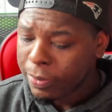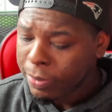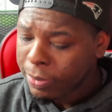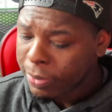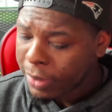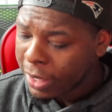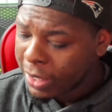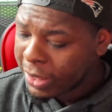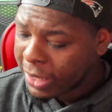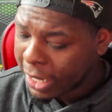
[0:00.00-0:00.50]

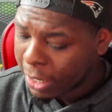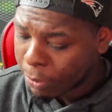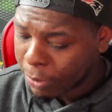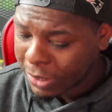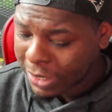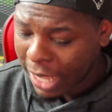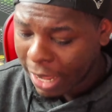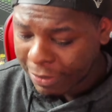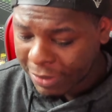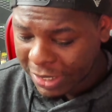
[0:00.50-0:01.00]
There
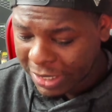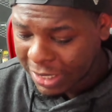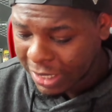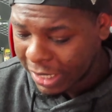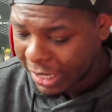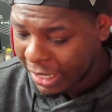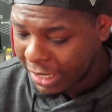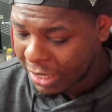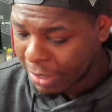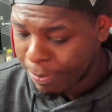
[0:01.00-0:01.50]
was
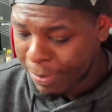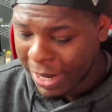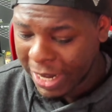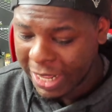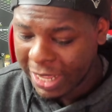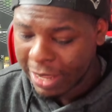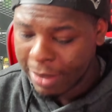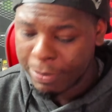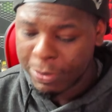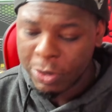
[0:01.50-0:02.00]
obviously the
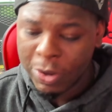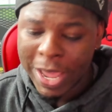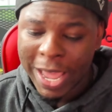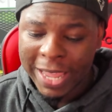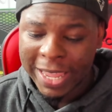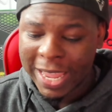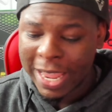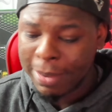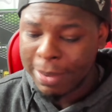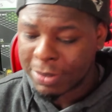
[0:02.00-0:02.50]
Medium. You
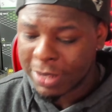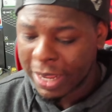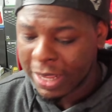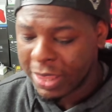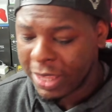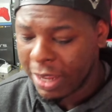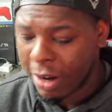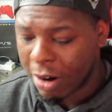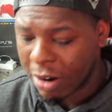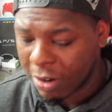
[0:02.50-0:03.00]
had games
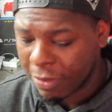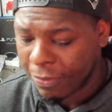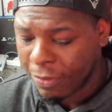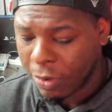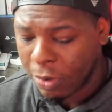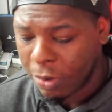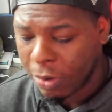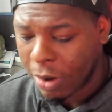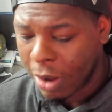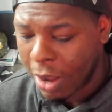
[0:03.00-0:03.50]
like The
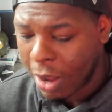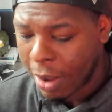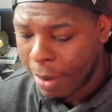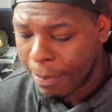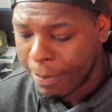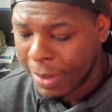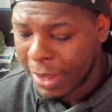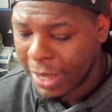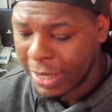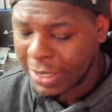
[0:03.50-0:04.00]
Artful
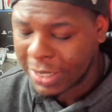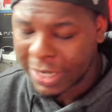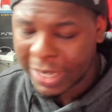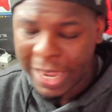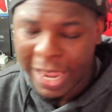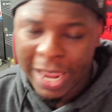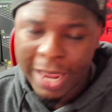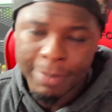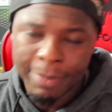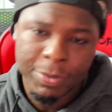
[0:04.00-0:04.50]

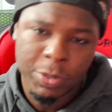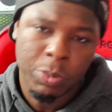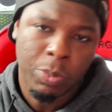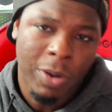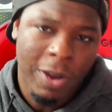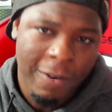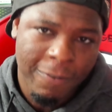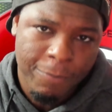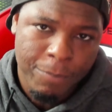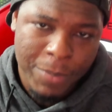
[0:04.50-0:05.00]
Escape,
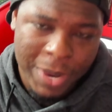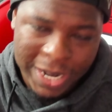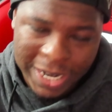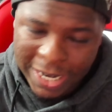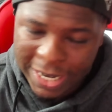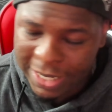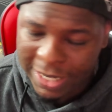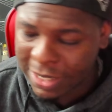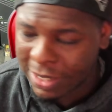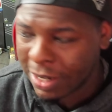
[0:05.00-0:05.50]
12
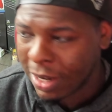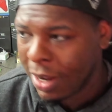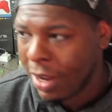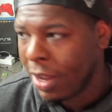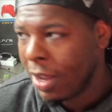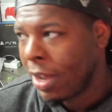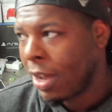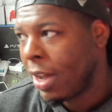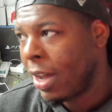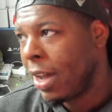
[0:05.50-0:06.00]
Minutes.
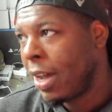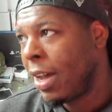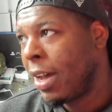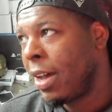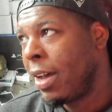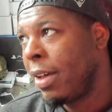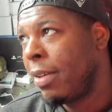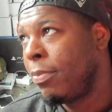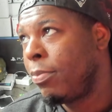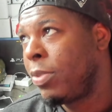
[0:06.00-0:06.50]

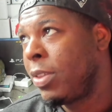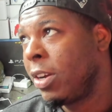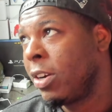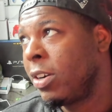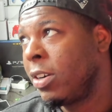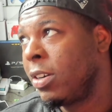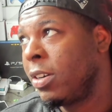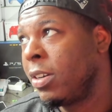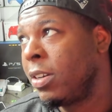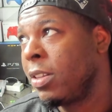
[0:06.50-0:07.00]

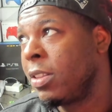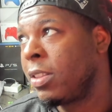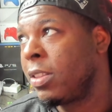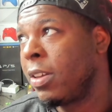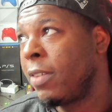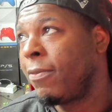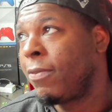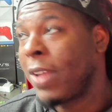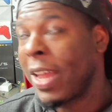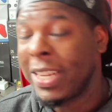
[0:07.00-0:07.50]

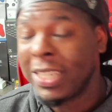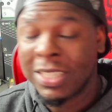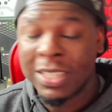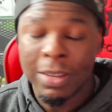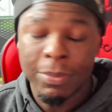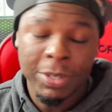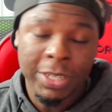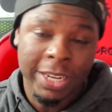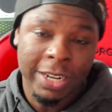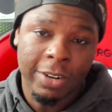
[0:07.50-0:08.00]
The Flight
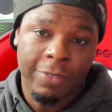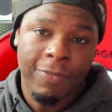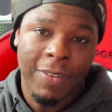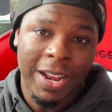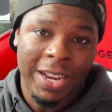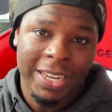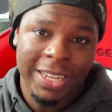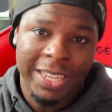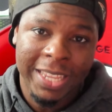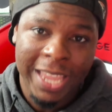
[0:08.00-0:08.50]
Simulator
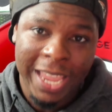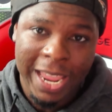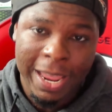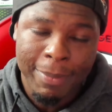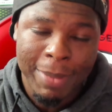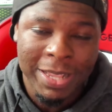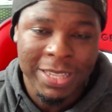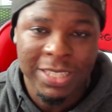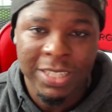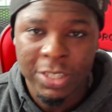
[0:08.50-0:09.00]
finally
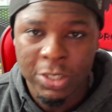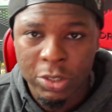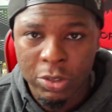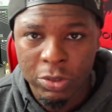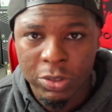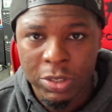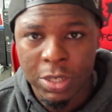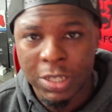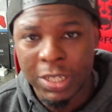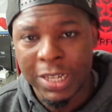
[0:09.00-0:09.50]
came as an
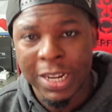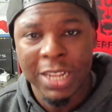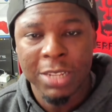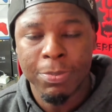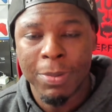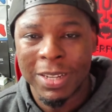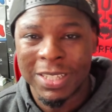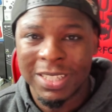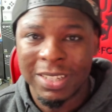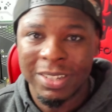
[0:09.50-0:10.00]
exclusive to the
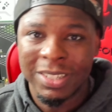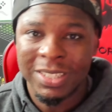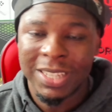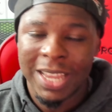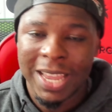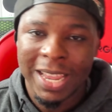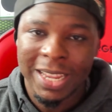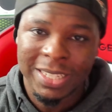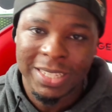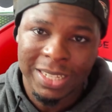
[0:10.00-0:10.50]
Xbox Series
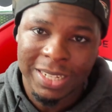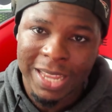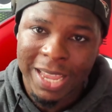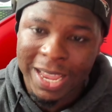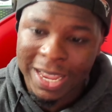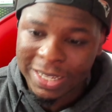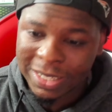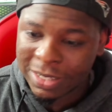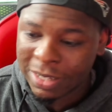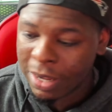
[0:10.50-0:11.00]
X and S.